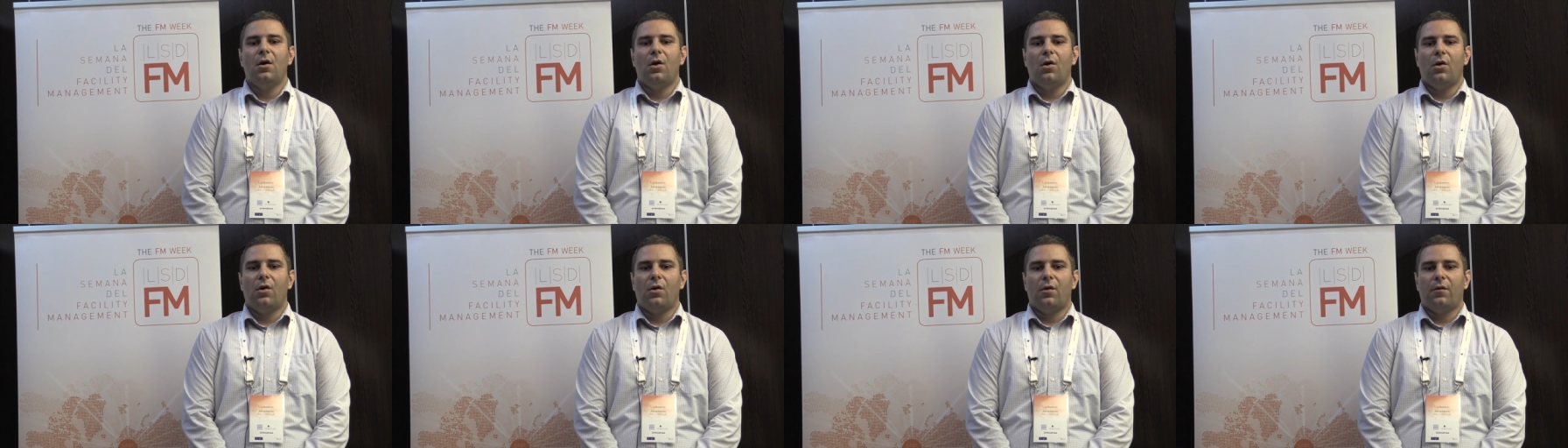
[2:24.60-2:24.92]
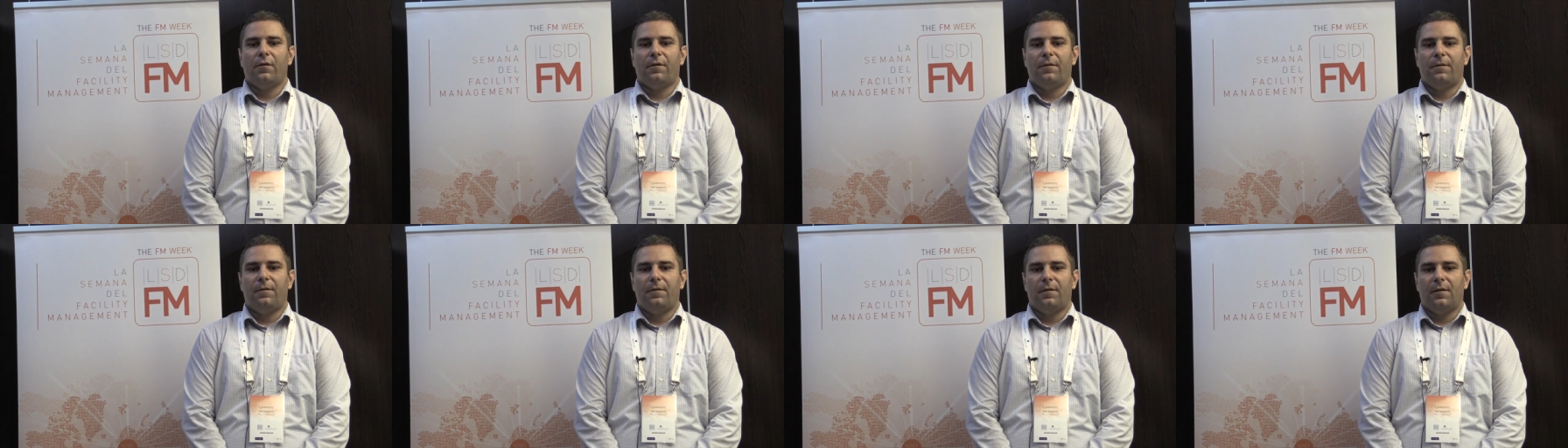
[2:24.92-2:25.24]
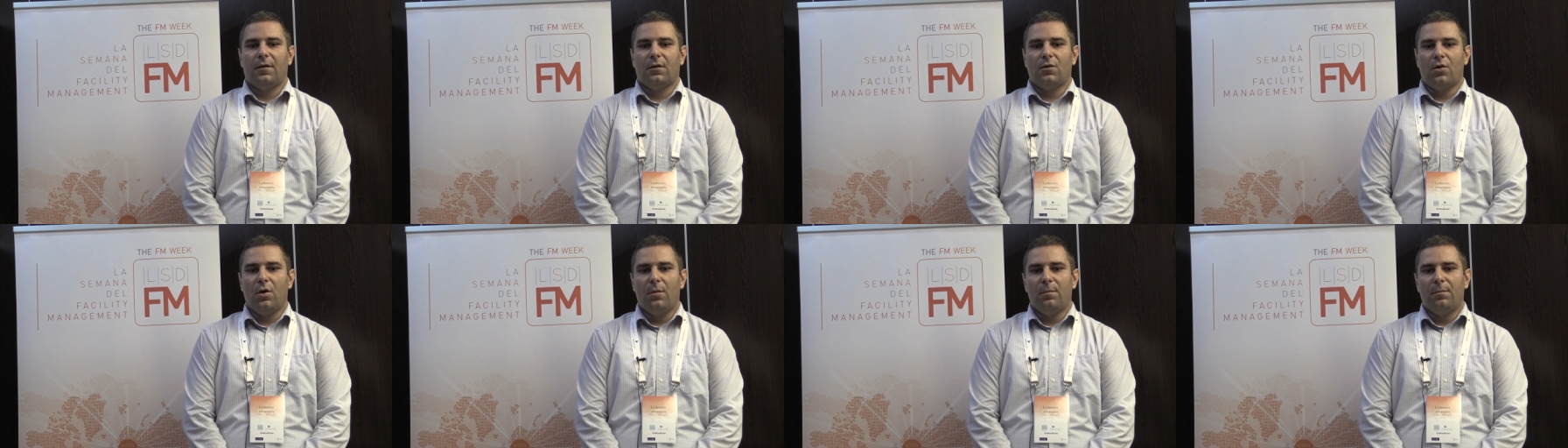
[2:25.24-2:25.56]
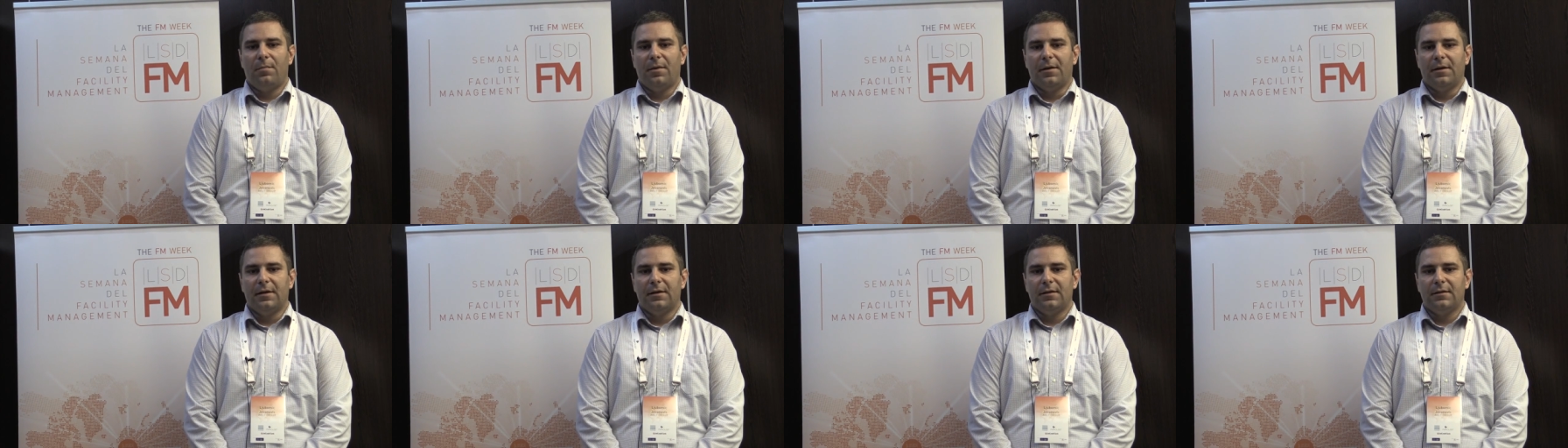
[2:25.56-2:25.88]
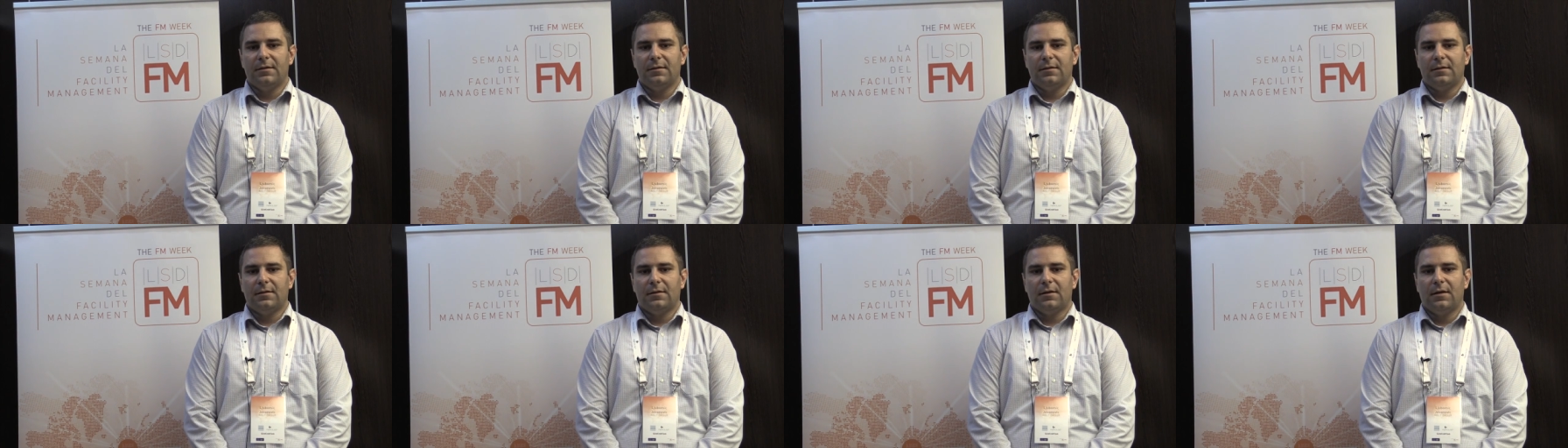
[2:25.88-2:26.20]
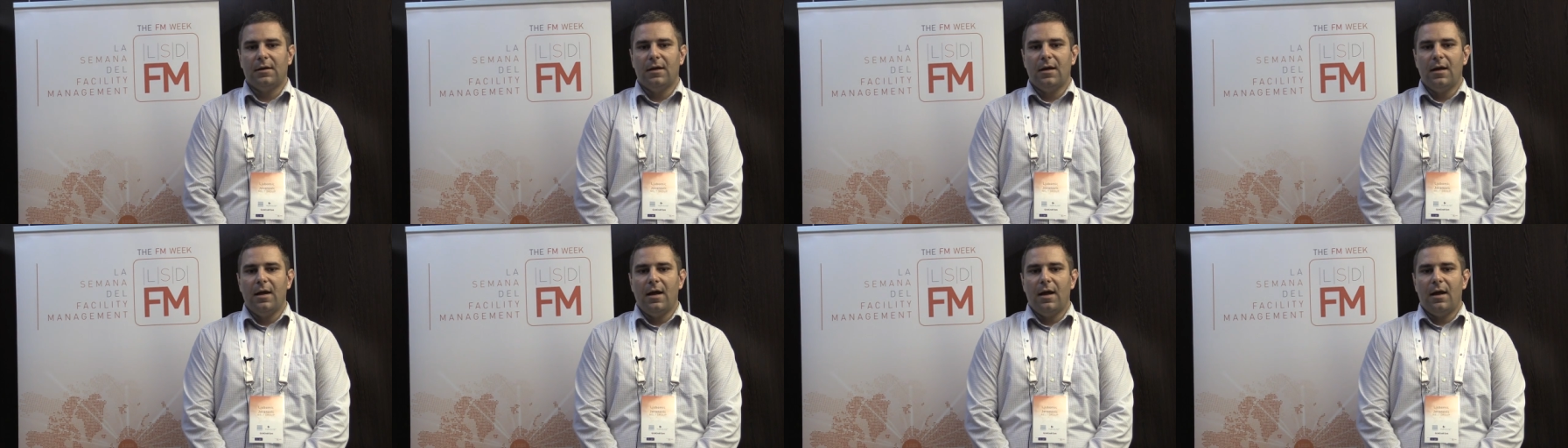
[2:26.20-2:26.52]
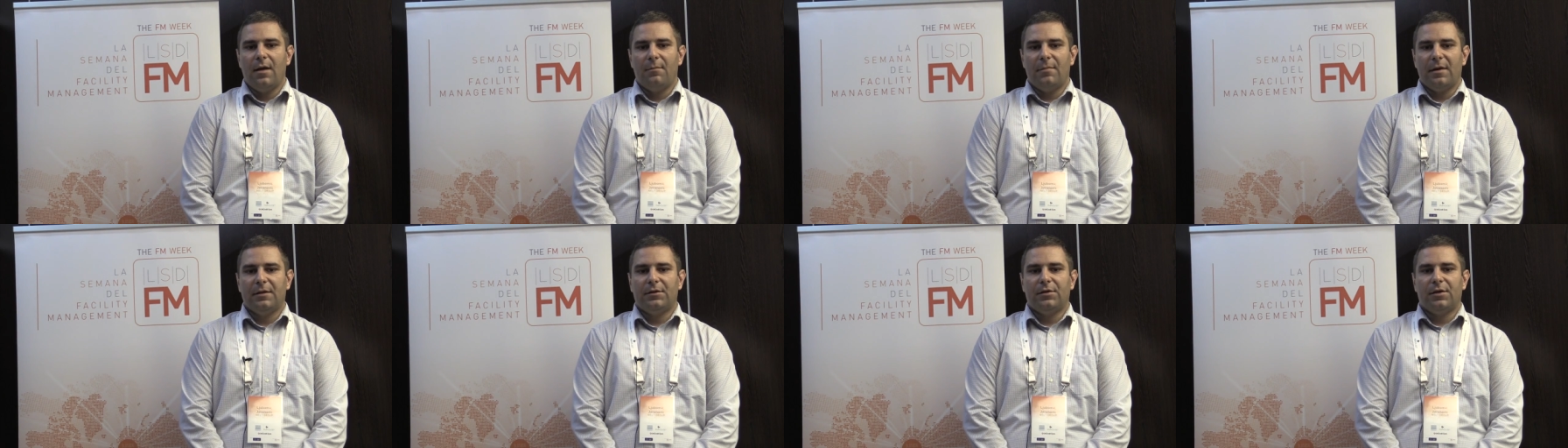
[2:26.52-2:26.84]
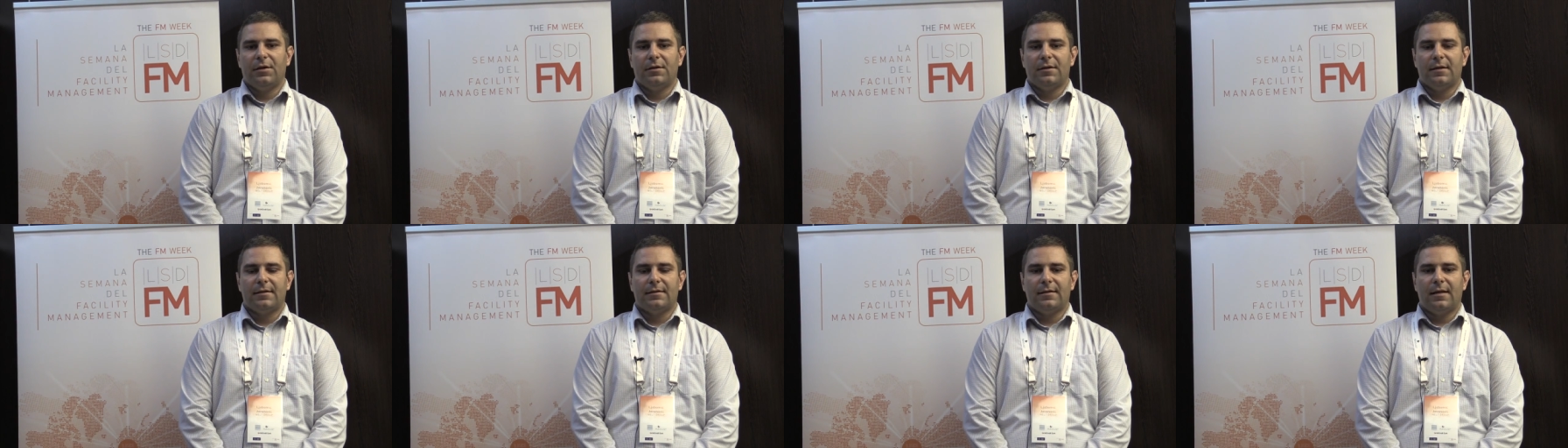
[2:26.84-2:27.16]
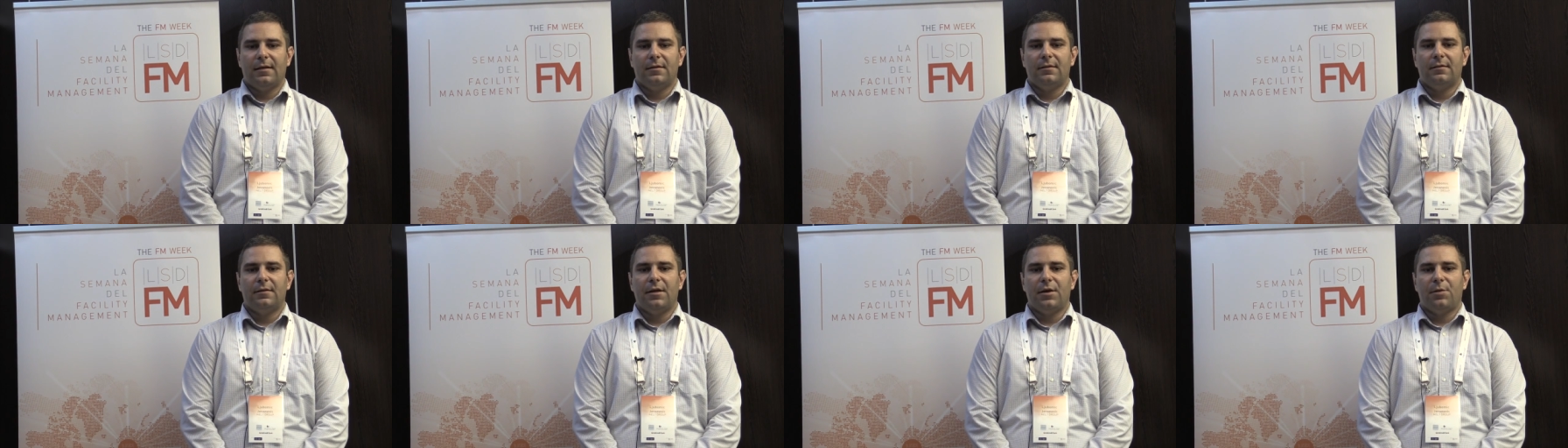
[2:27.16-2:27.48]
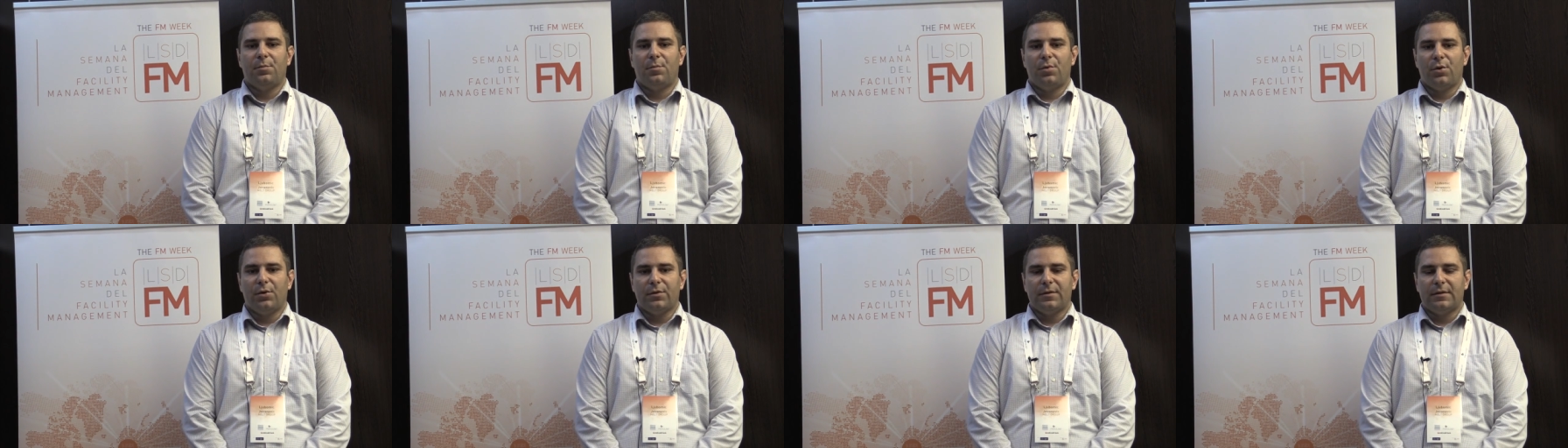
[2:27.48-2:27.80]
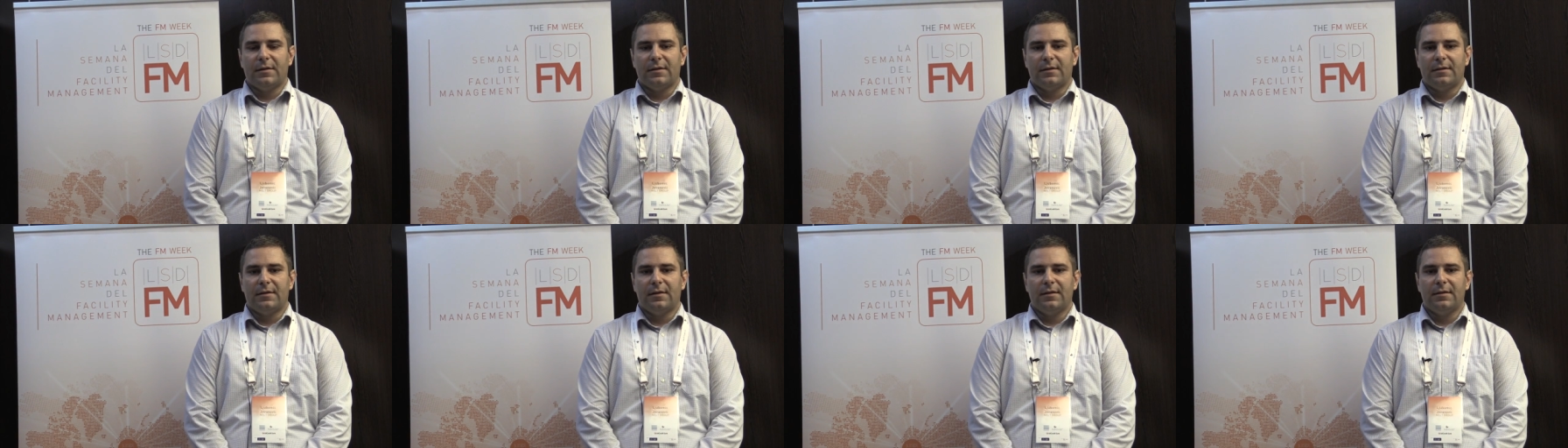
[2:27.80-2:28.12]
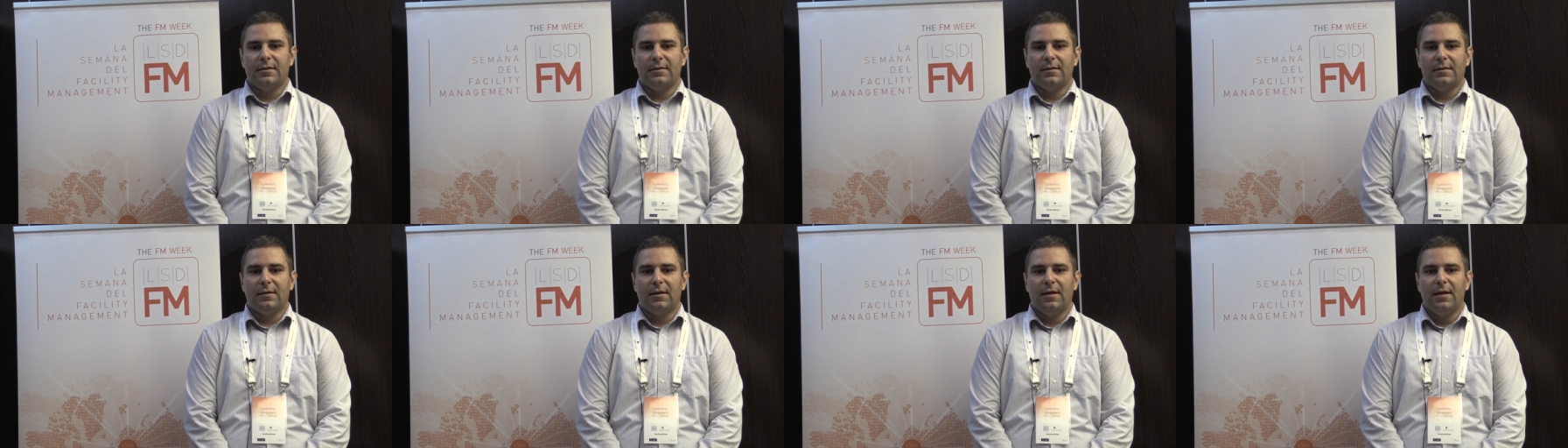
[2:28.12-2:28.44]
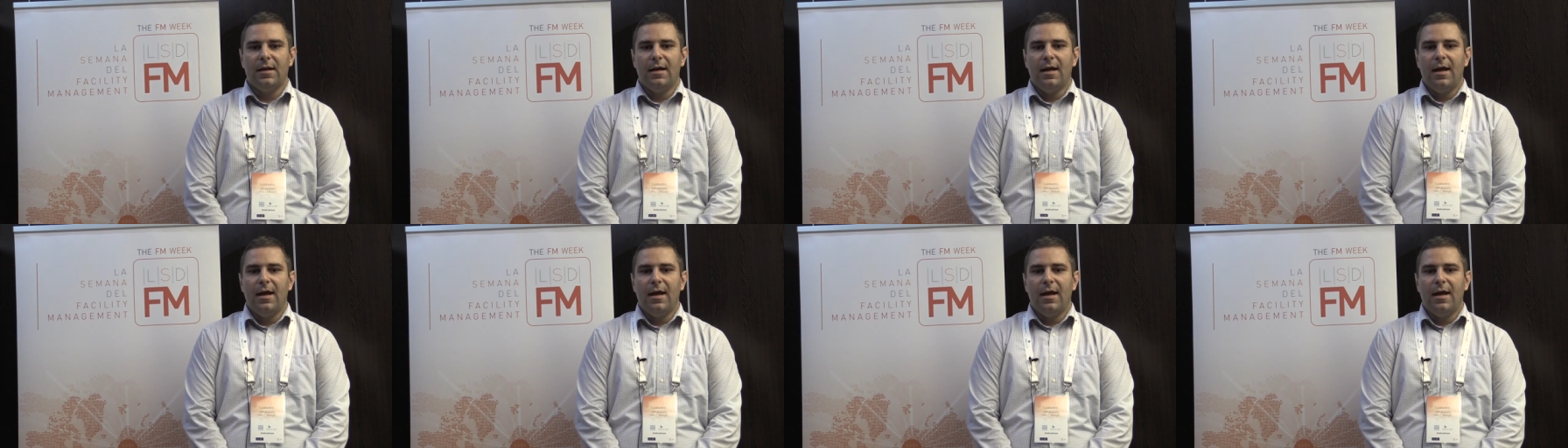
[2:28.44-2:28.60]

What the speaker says: of companies, better understand their processes,